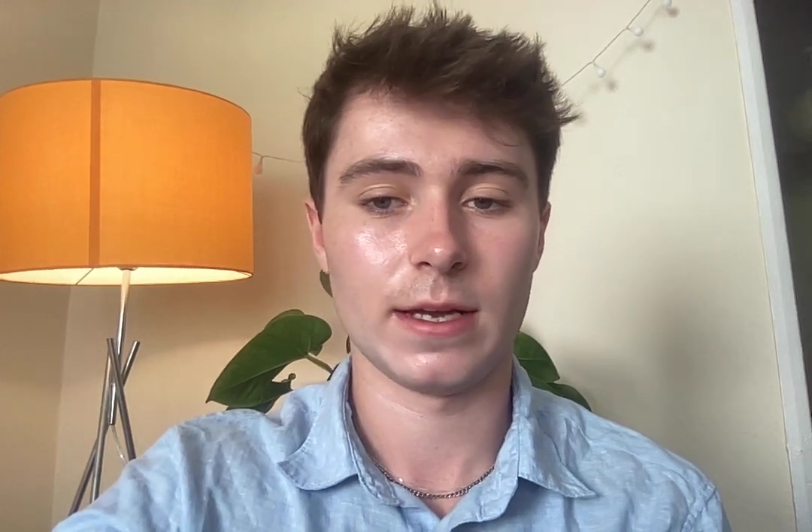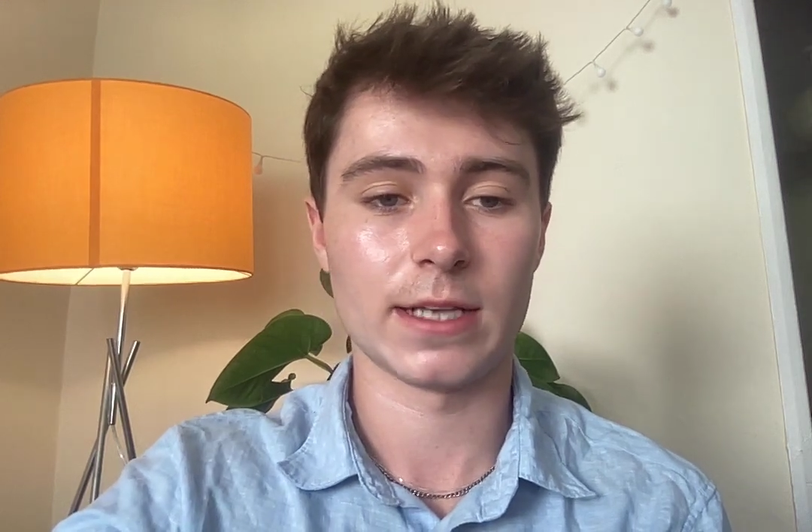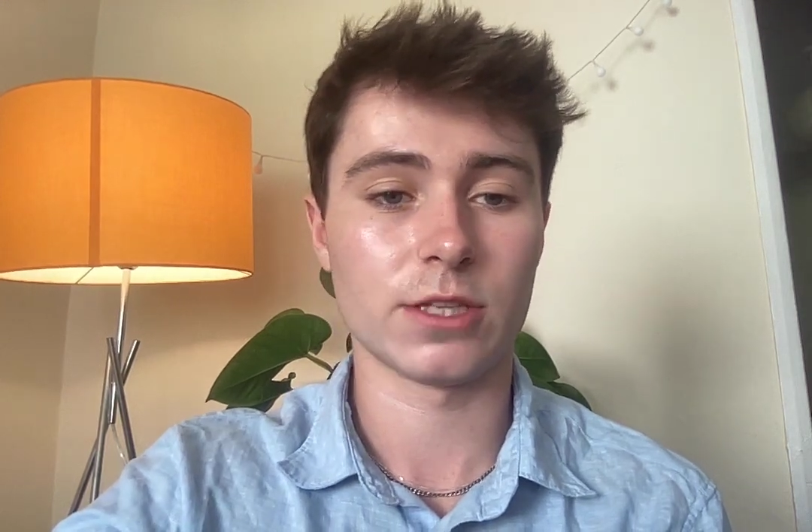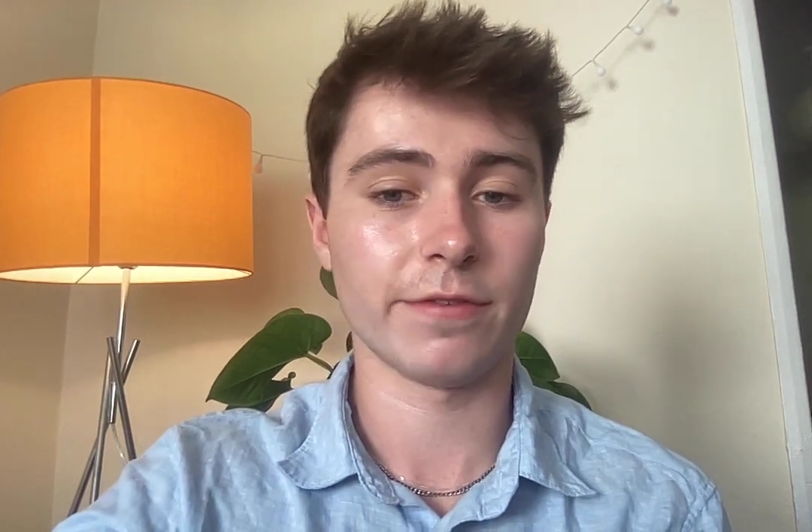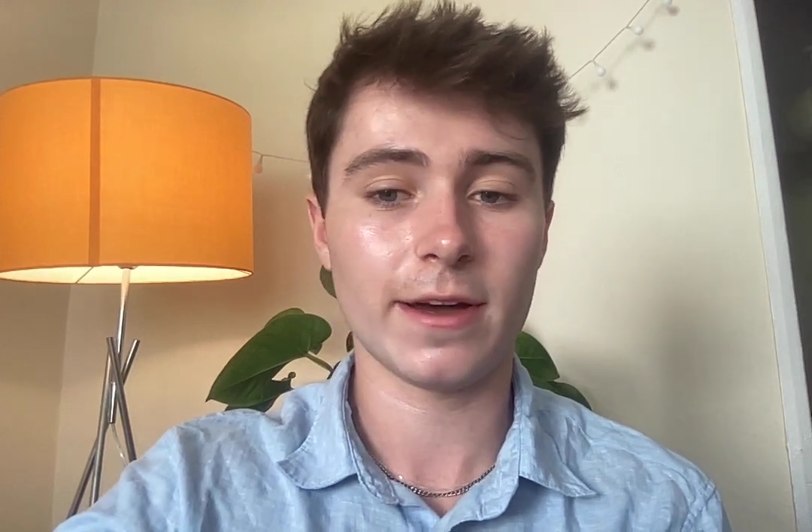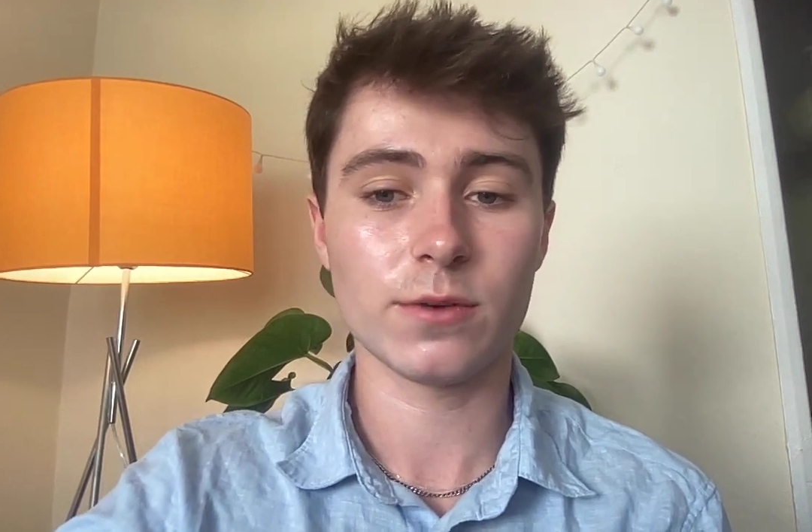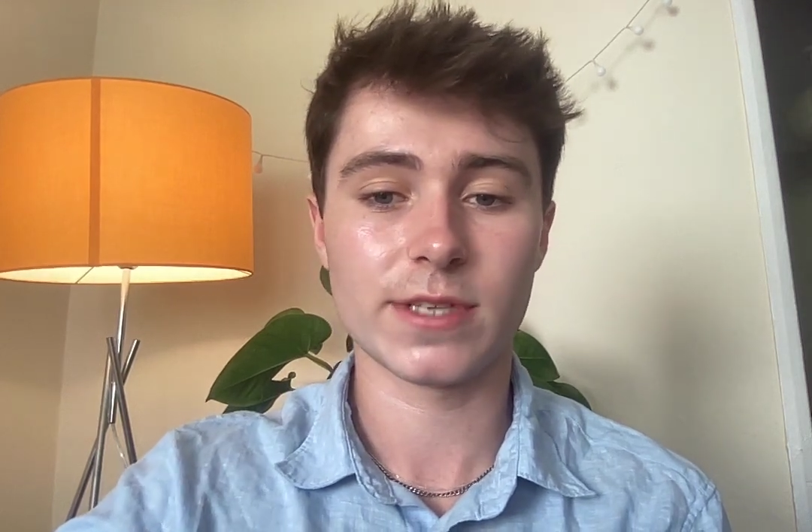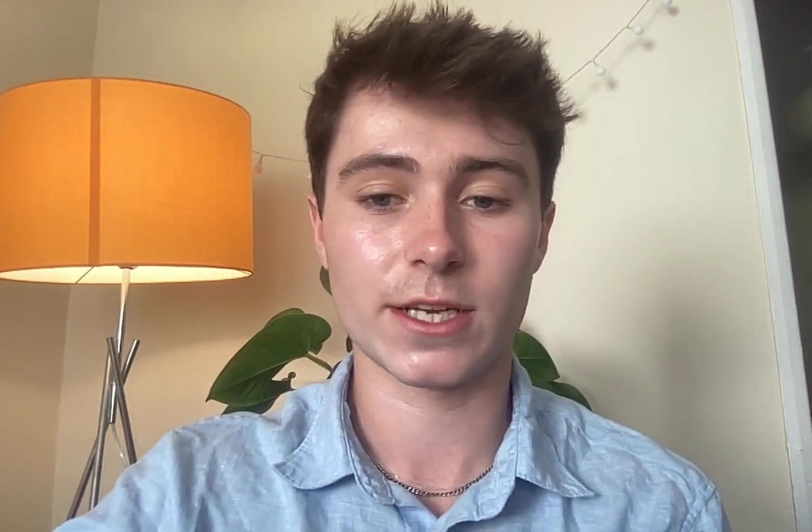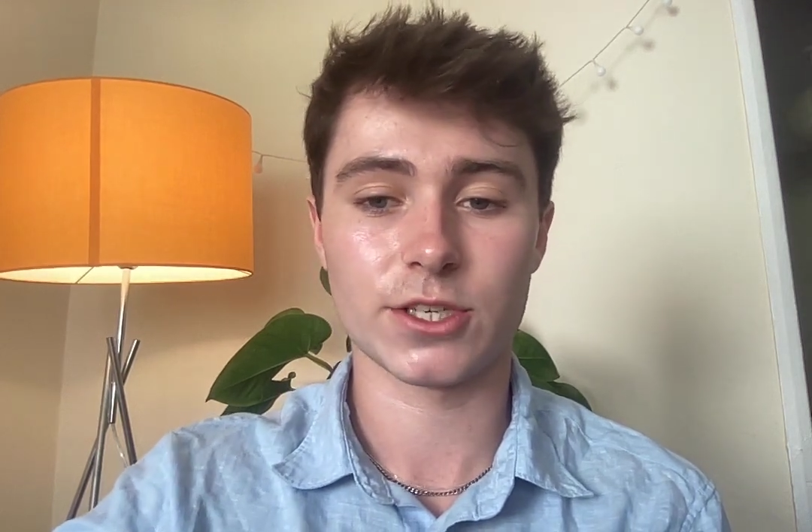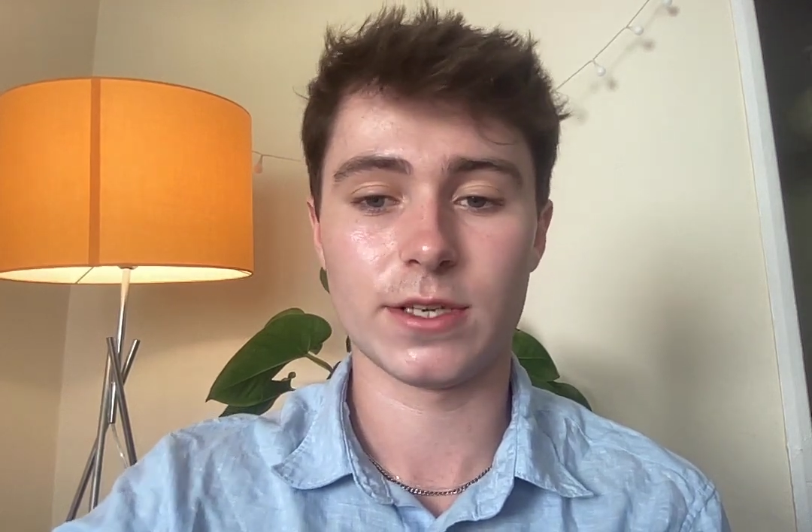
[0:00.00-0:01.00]
And so the final
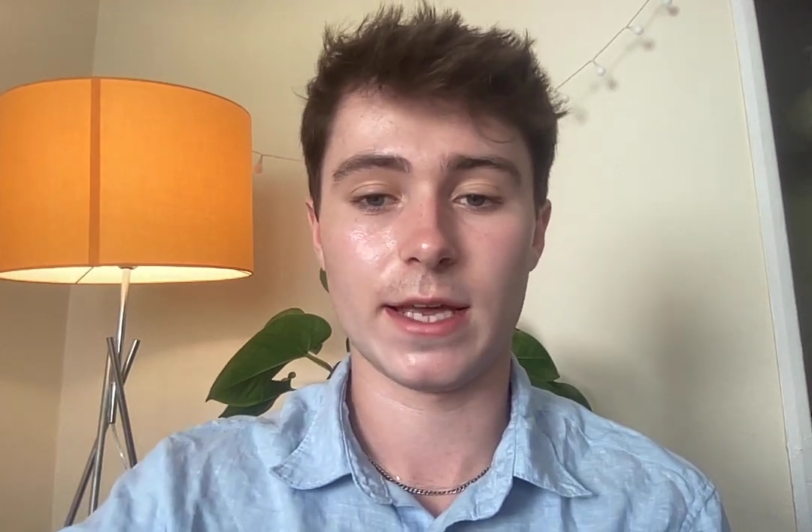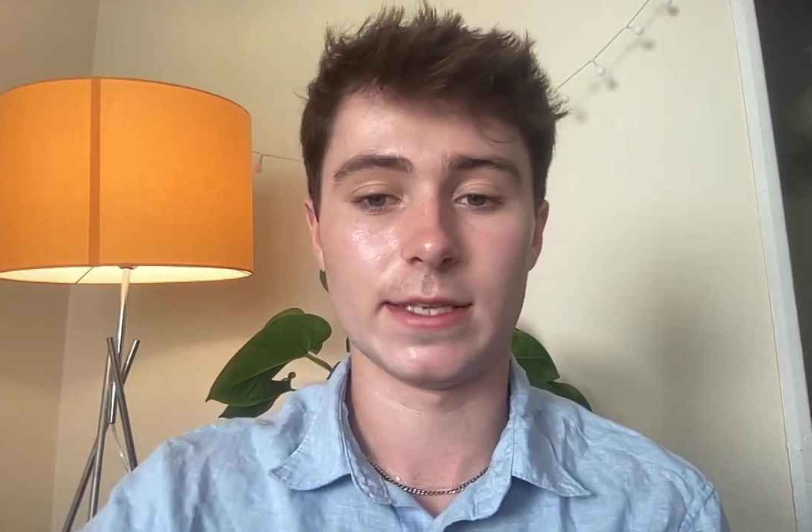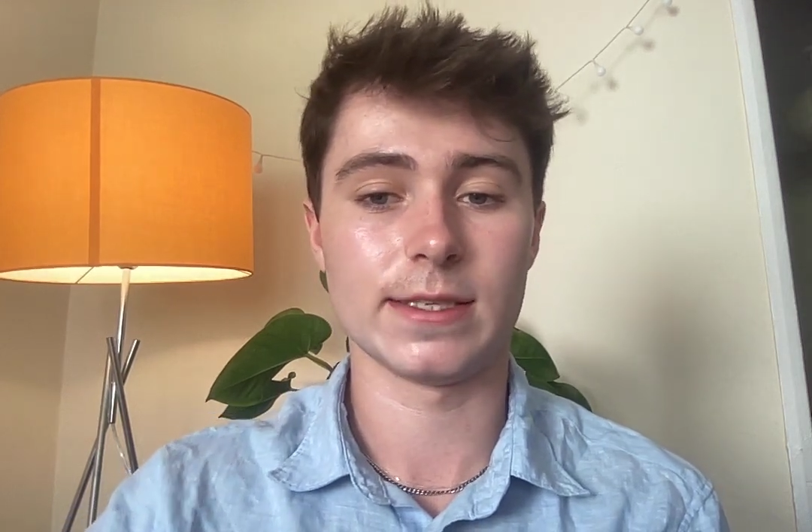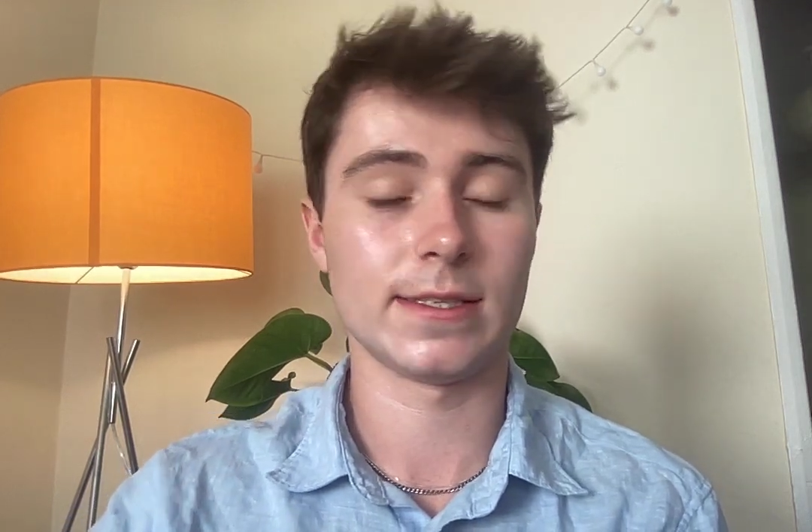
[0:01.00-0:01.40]
section is